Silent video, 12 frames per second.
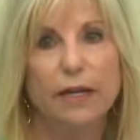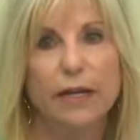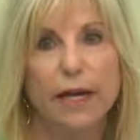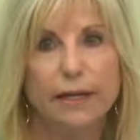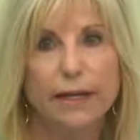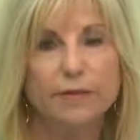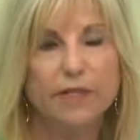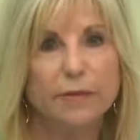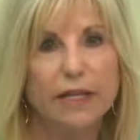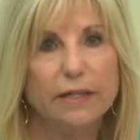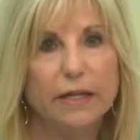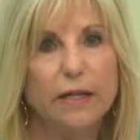
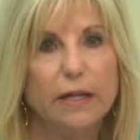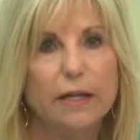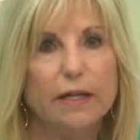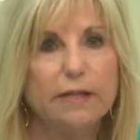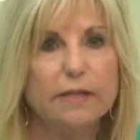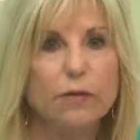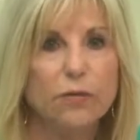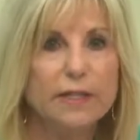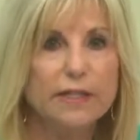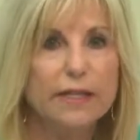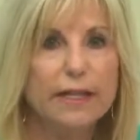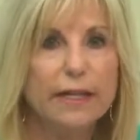announcement. So
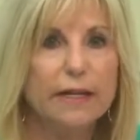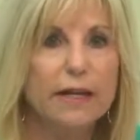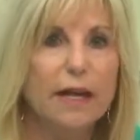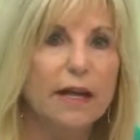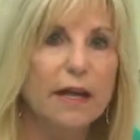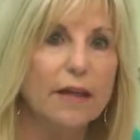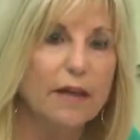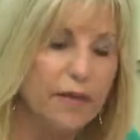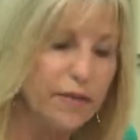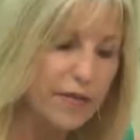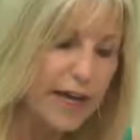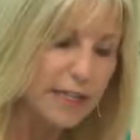once again,
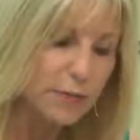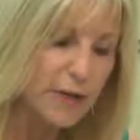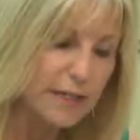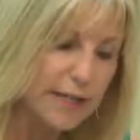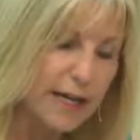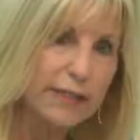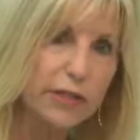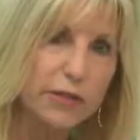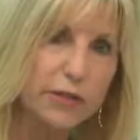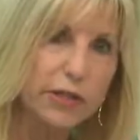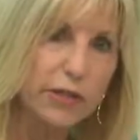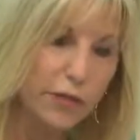that's why
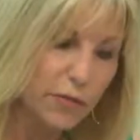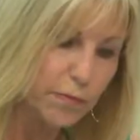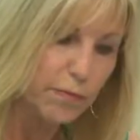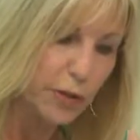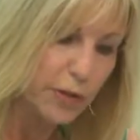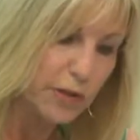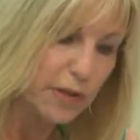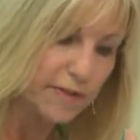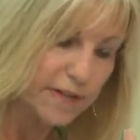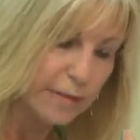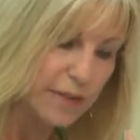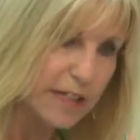doctors, your personal
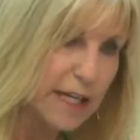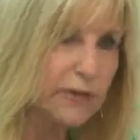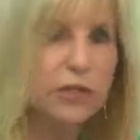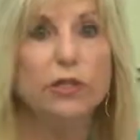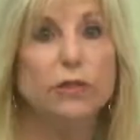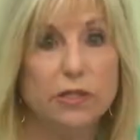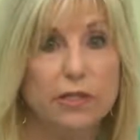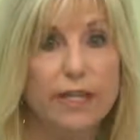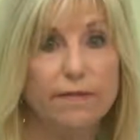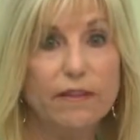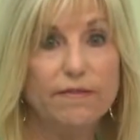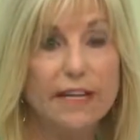family doctor used to
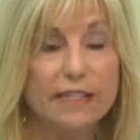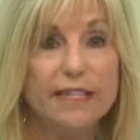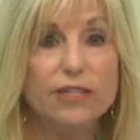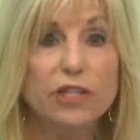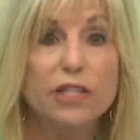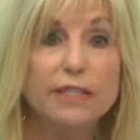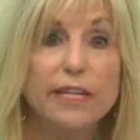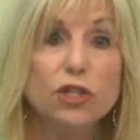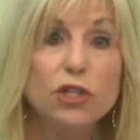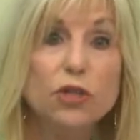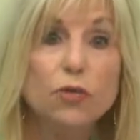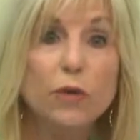give you the vaccination because they
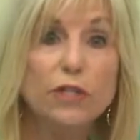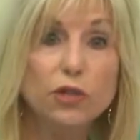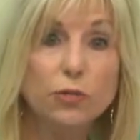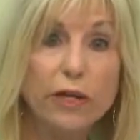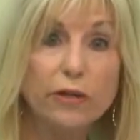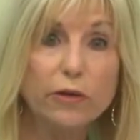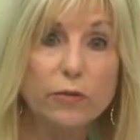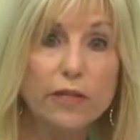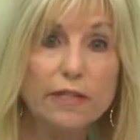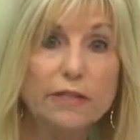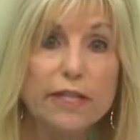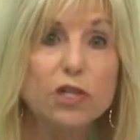knew what your record
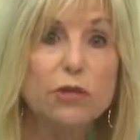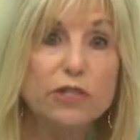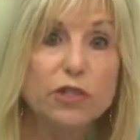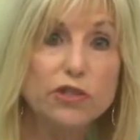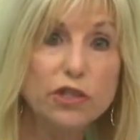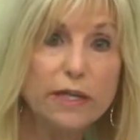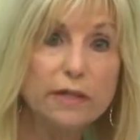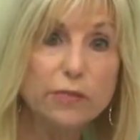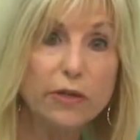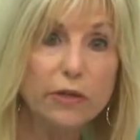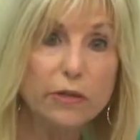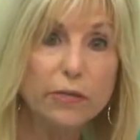was. They knew what your child's
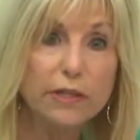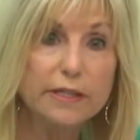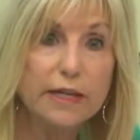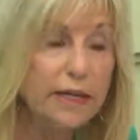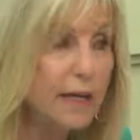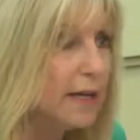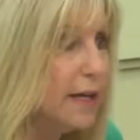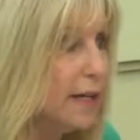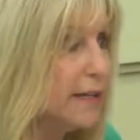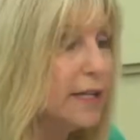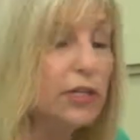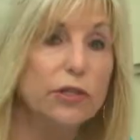record was.
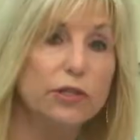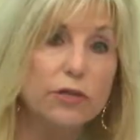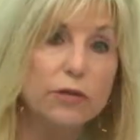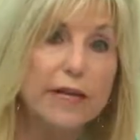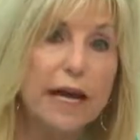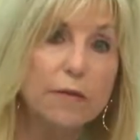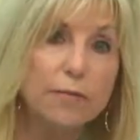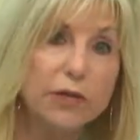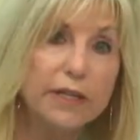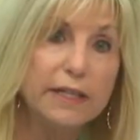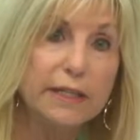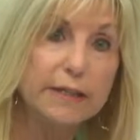Again, you're now
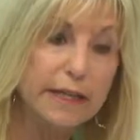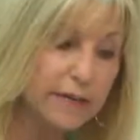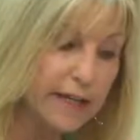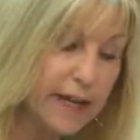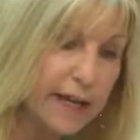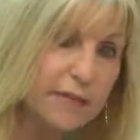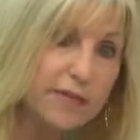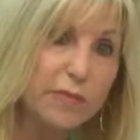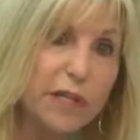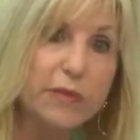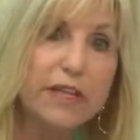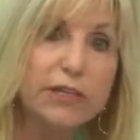putting it in the hands of
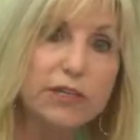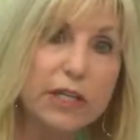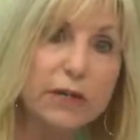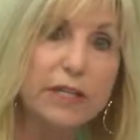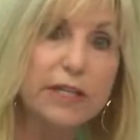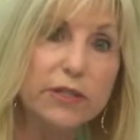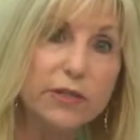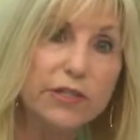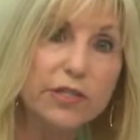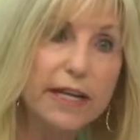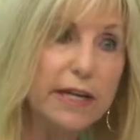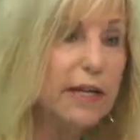people that don't
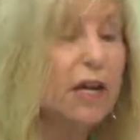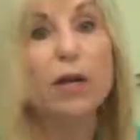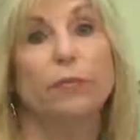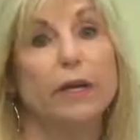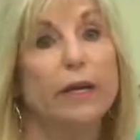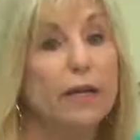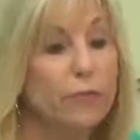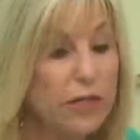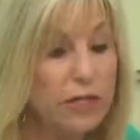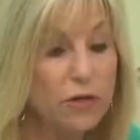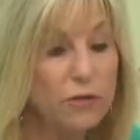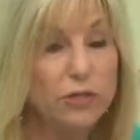understand. And we
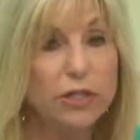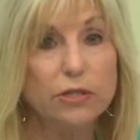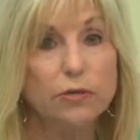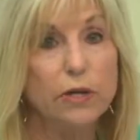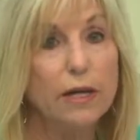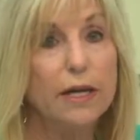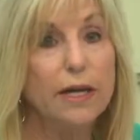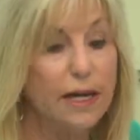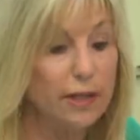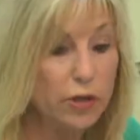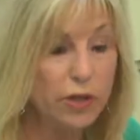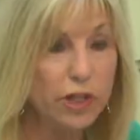know, too,
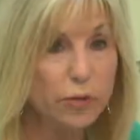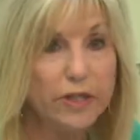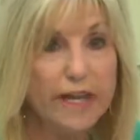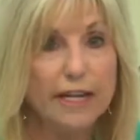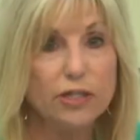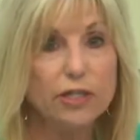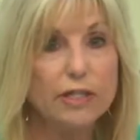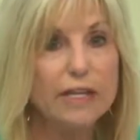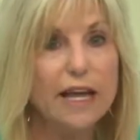allergic reactions.